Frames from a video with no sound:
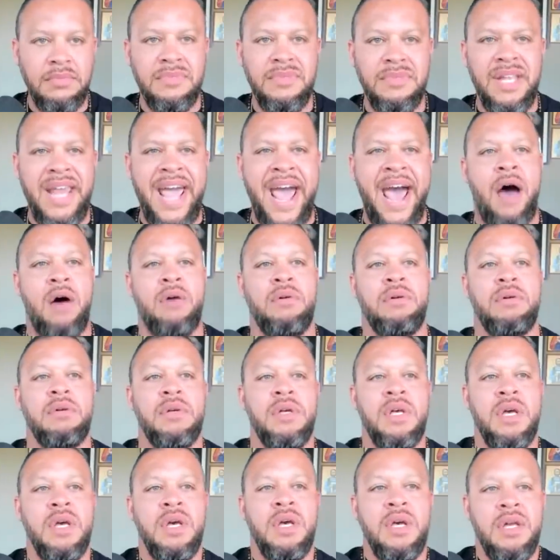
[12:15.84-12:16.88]
Now,
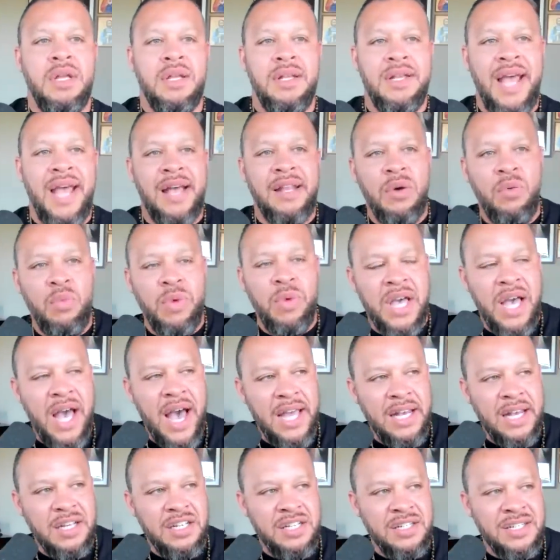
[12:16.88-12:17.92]
now that we
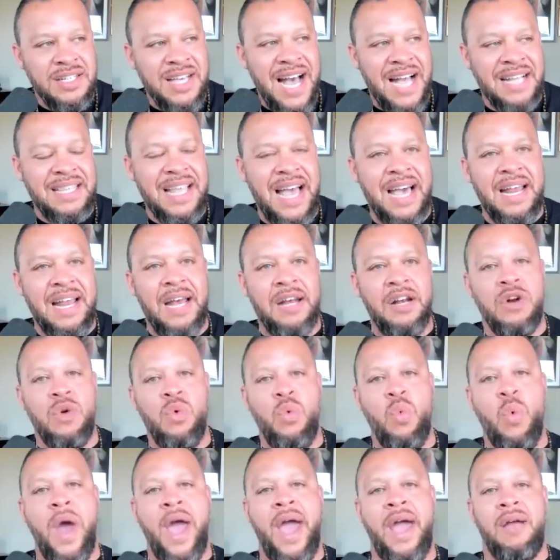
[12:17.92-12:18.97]
kind of just got that out of the
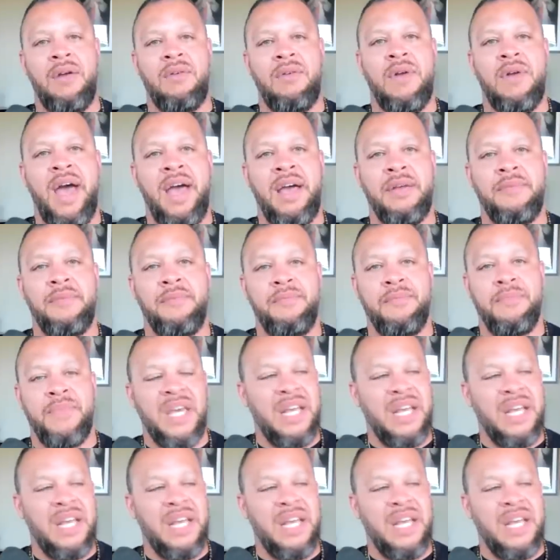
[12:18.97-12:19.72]
way, right?